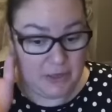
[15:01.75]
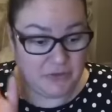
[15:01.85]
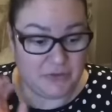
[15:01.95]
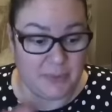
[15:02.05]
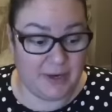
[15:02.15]

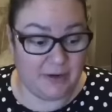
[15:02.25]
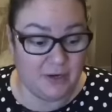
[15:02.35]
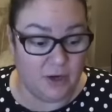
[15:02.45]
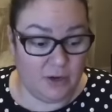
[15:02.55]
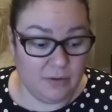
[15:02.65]
just went,
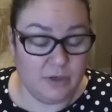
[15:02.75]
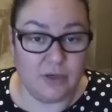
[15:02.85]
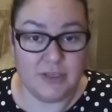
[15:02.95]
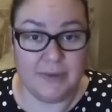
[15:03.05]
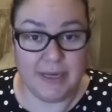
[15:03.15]
no,
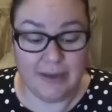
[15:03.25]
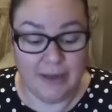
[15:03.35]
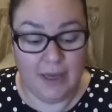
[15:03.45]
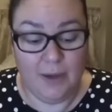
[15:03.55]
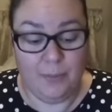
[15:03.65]
not doing it.
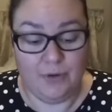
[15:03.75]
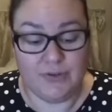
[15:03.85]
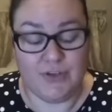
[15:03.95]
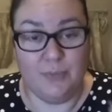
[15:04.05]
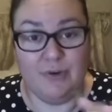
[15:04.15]
But
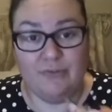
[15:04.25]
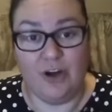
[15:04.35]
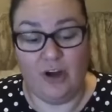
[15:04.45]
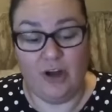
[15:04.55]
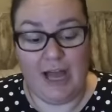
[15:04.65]
so we've
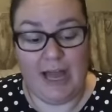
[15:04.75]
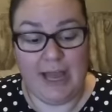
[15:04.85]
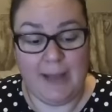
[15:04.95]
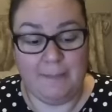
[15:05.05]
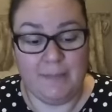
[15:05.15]
got
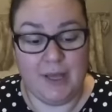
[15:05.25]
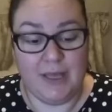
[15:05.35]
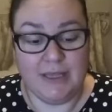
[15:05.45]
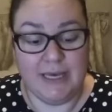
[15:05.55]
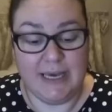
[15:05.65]

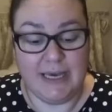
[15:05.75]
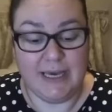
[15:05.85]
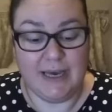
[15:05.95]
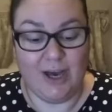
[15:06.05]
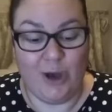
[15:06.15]

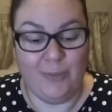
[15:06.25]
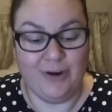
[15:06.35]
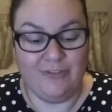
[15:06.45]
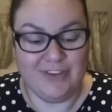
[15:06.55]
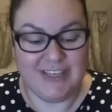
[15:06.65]
the
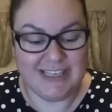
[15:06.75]
Omarovisa,